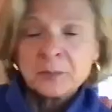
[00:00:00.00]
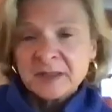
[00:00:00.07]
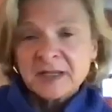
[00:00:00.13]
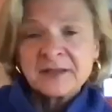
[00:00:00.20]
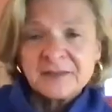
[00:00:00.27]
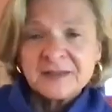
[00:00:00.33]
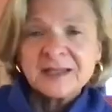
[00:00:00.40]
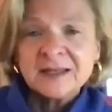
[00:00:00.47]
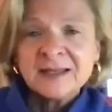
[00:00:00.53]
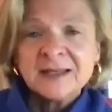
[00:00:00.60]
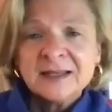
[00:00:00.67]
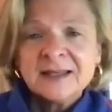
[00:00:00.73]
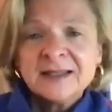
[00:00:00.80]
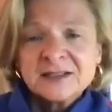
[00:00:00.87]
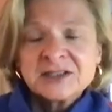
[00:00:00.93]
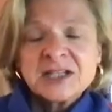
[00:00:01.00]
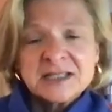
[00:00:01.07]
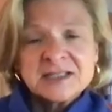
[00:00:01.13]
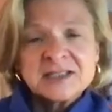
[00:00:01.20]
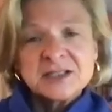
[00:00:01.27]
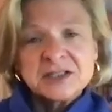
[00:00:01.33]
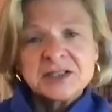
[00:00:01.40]
And I think
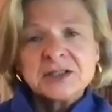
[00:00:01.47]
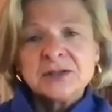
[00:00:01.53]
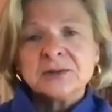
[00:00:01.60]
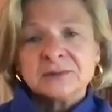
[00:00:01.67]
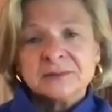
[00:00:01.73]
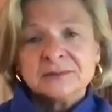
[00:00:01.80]
Jason too.